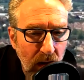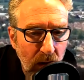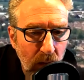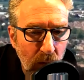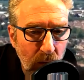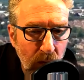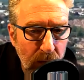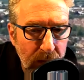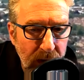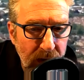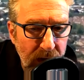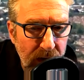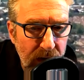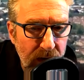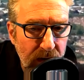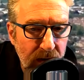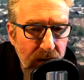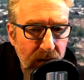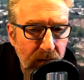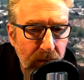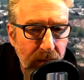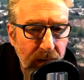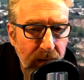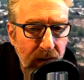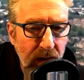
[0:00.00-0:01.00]
remit to
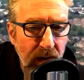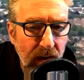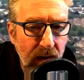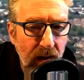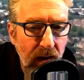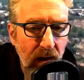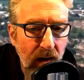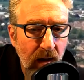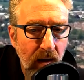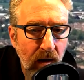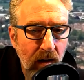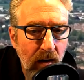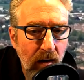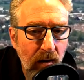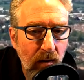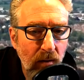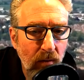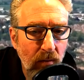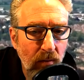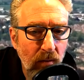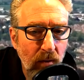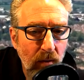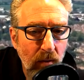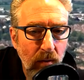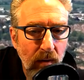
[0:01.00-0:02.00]
be
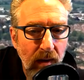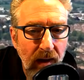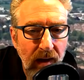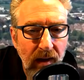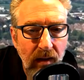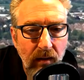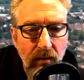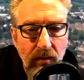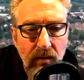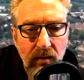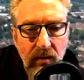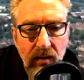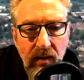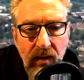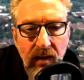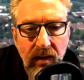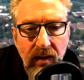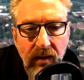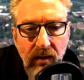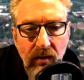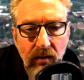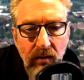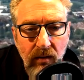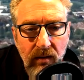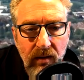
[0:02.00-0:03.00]
ruled out
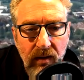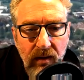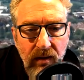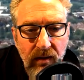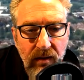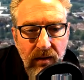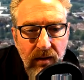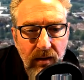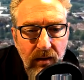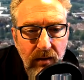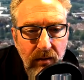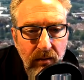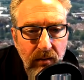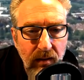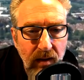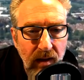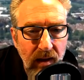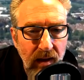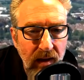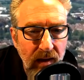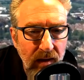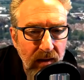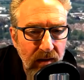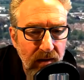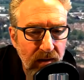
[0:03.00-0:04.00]
and looked into,
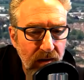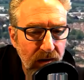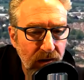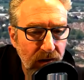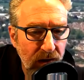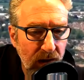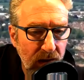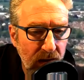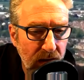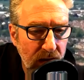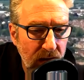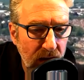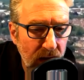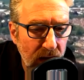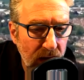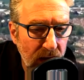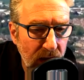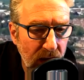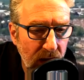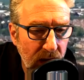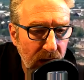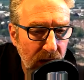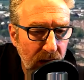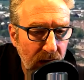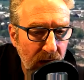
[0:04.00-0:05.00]
and suggested
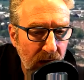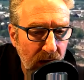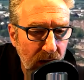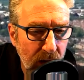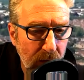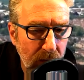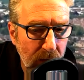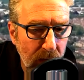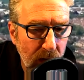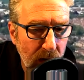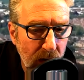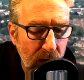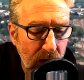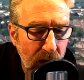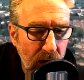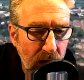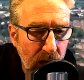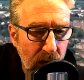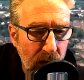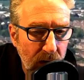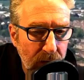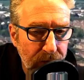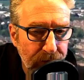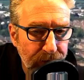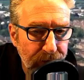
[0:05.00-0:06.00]
that
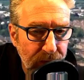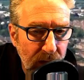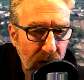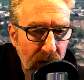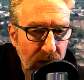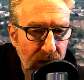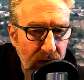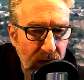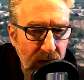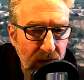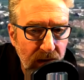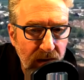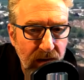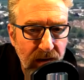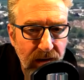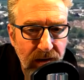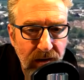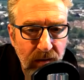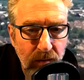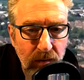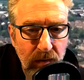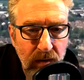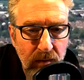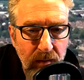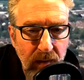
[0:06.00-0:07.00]
that
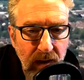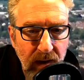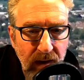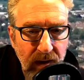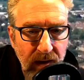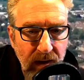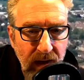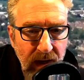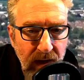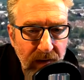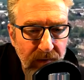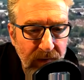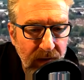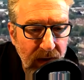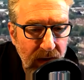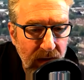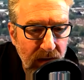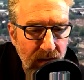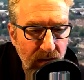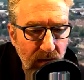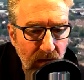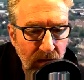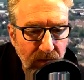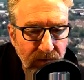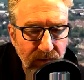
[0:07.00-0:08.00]
decision was made at that
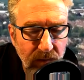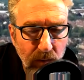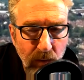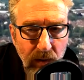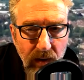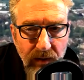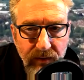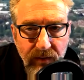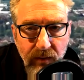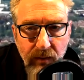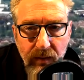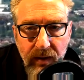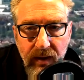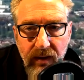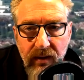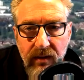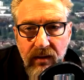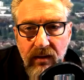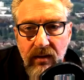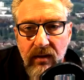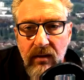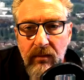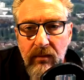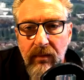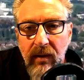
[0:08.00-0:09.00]
time for whatever
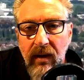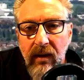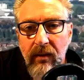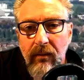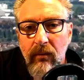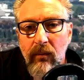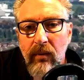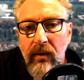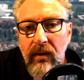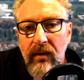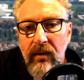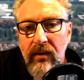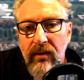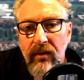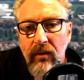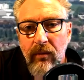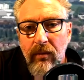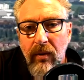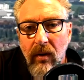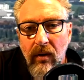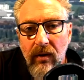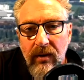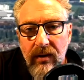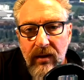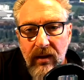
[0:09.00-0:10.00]
reasons, but with new
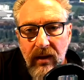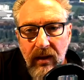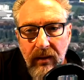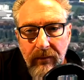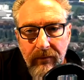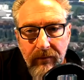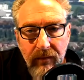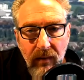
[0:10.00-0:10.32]
policy.